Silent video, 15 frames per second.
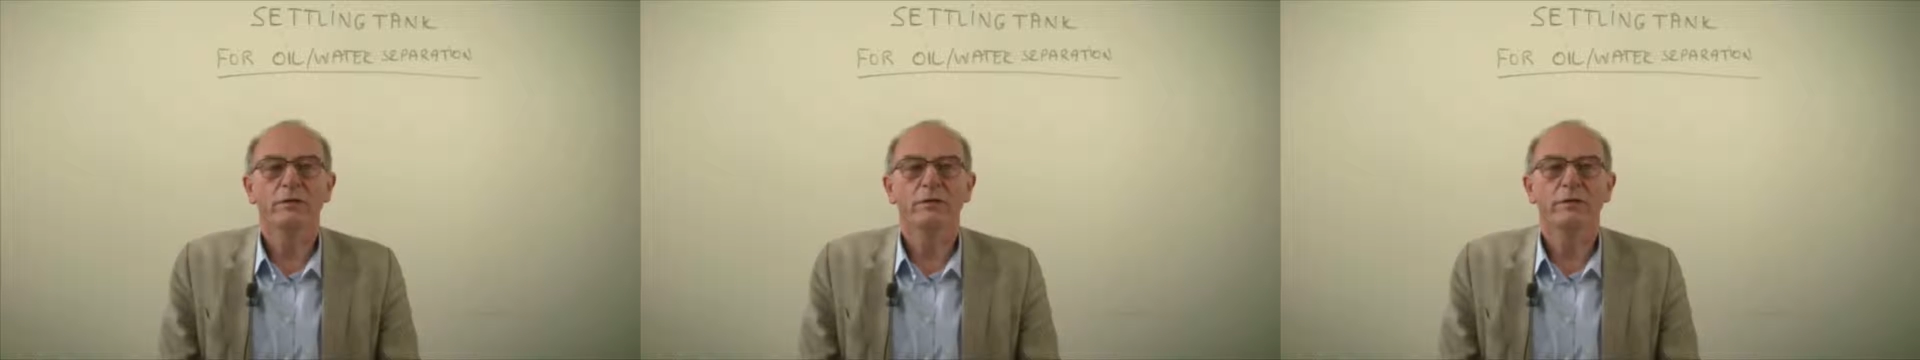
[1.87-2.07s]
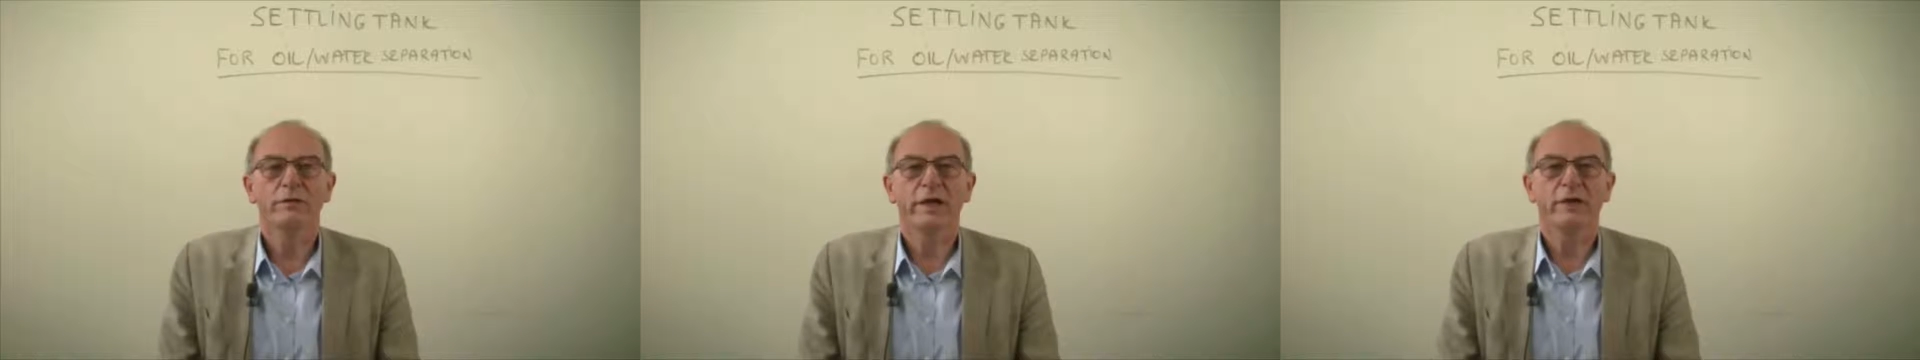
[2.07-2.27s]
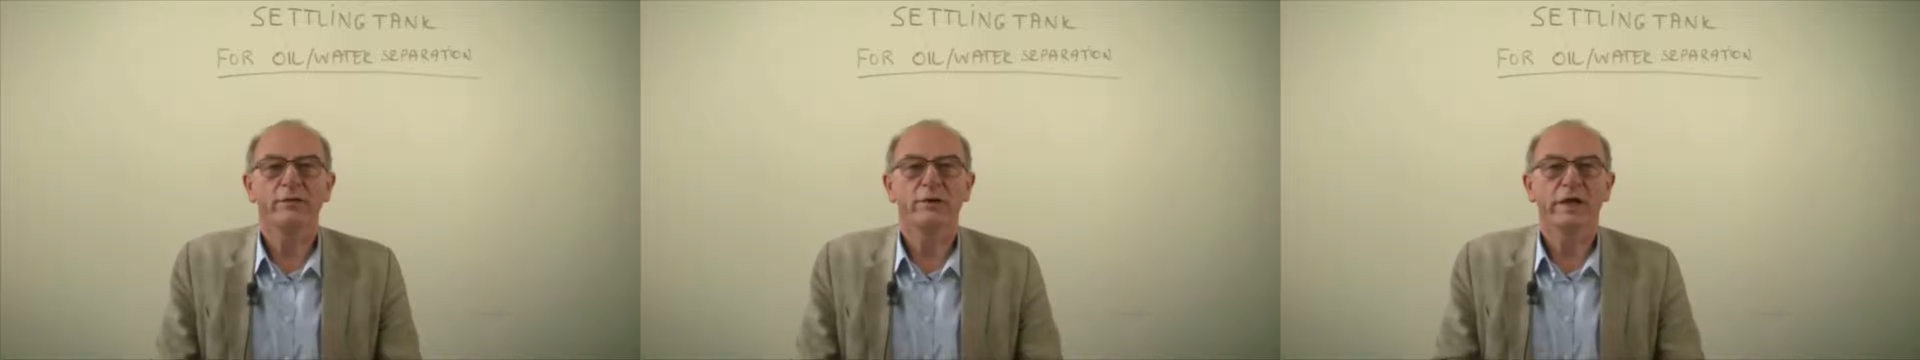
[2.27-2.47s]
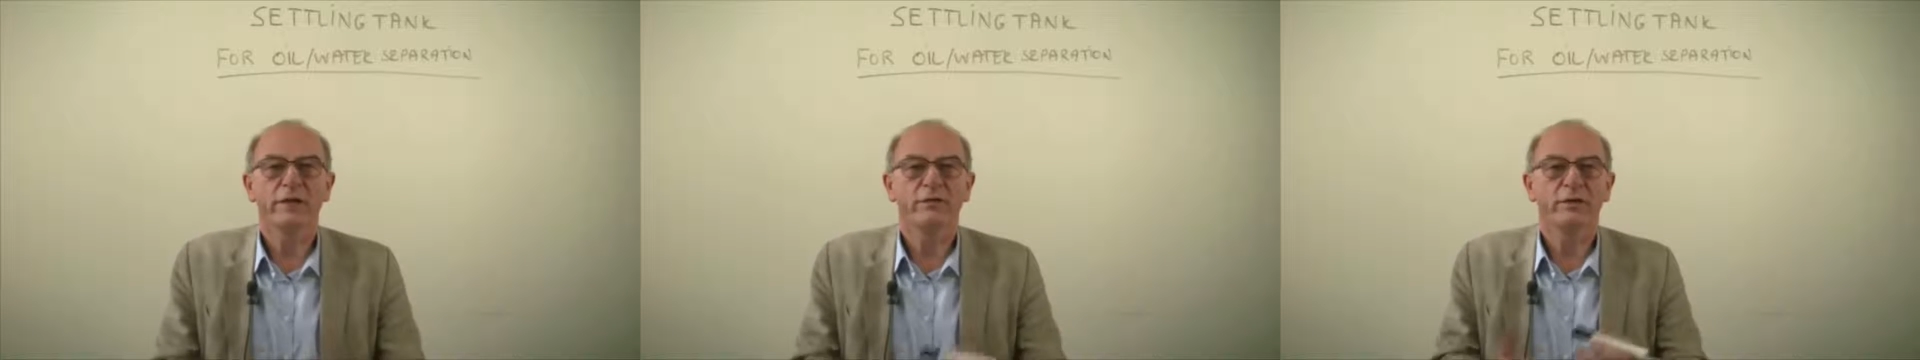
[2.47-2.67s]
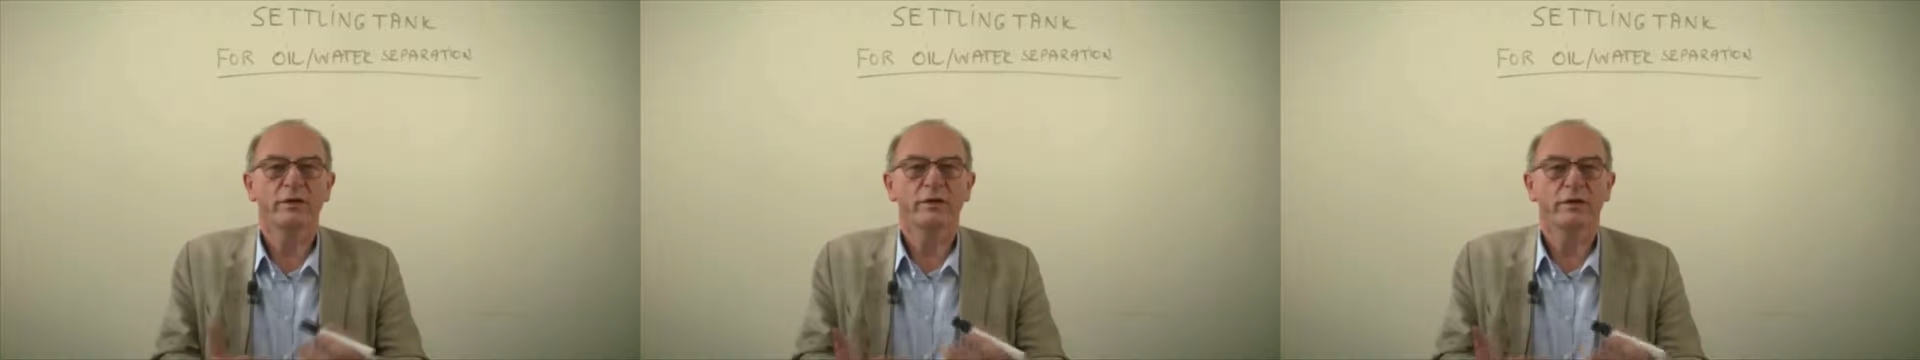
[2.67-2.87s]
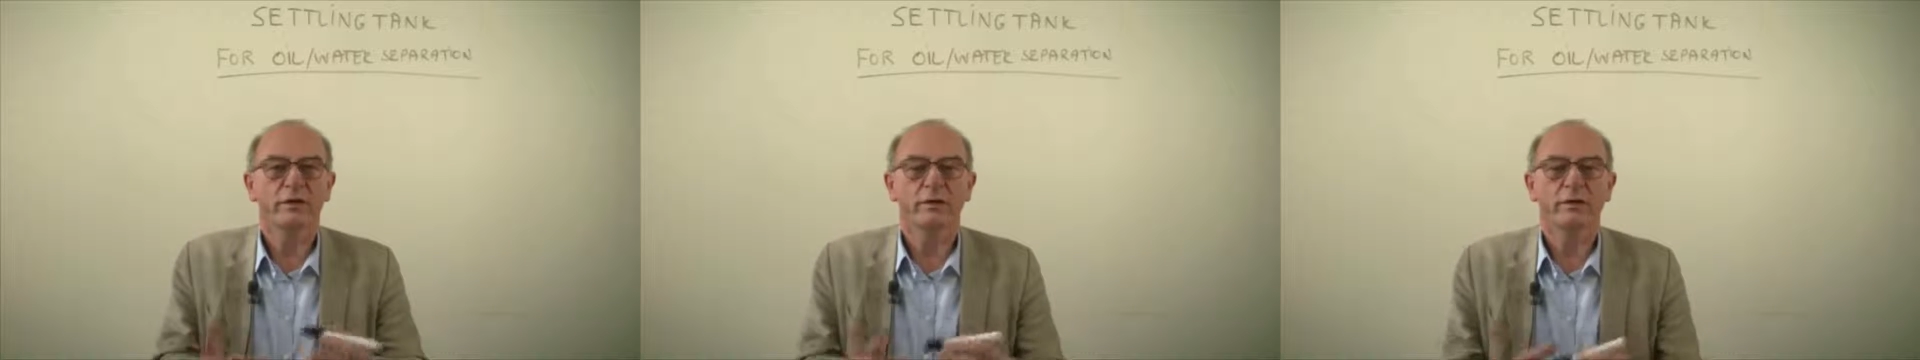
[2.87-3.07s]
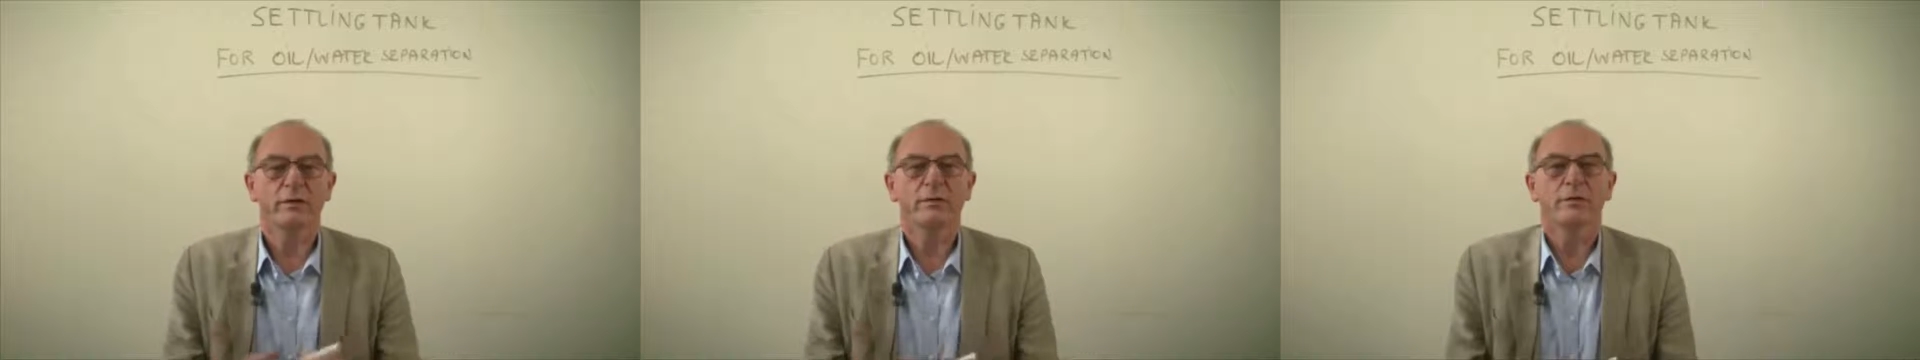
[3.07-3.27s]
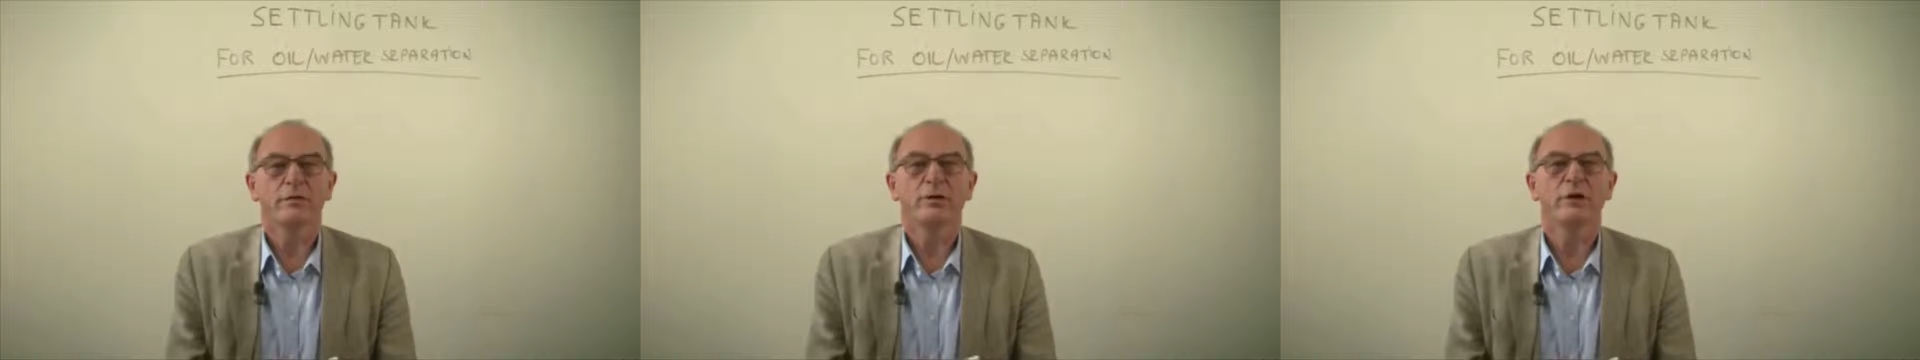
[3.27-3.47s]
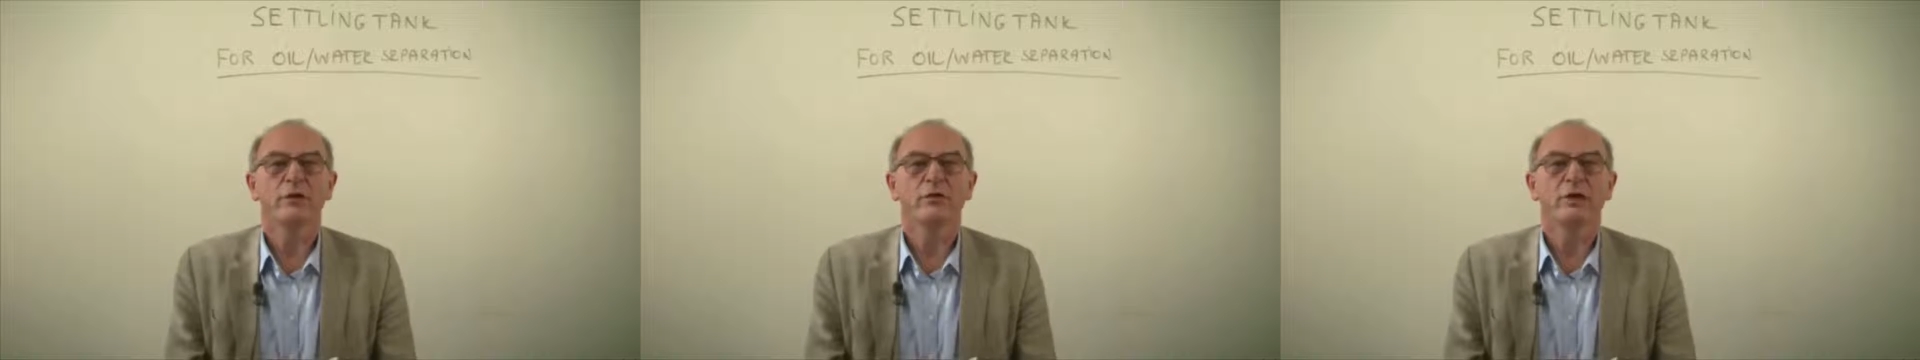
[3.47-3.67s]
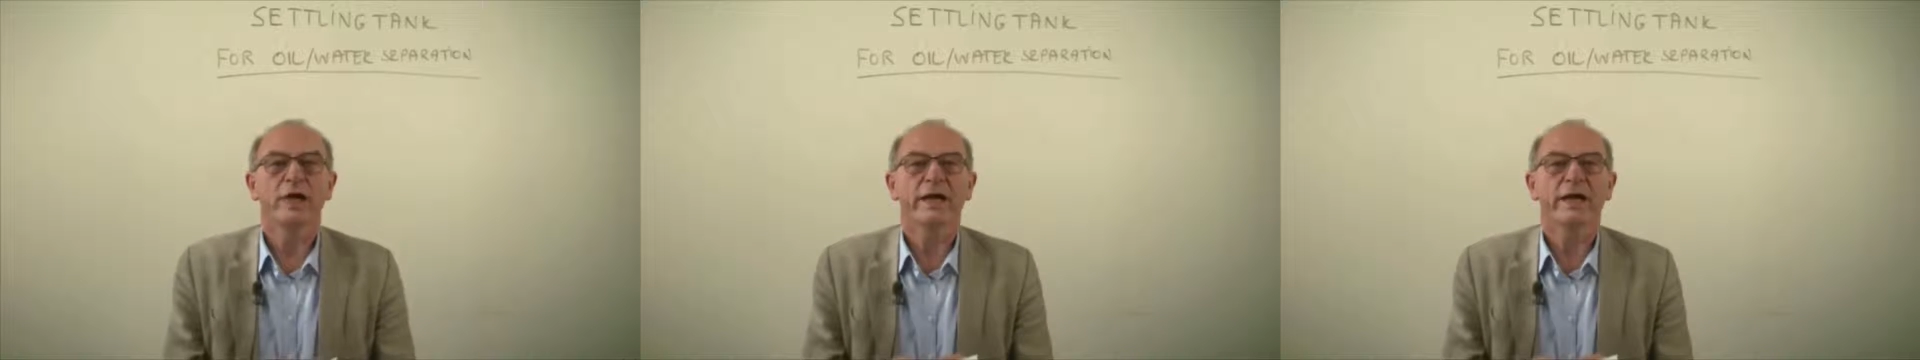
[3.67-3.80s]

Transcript: today we have a real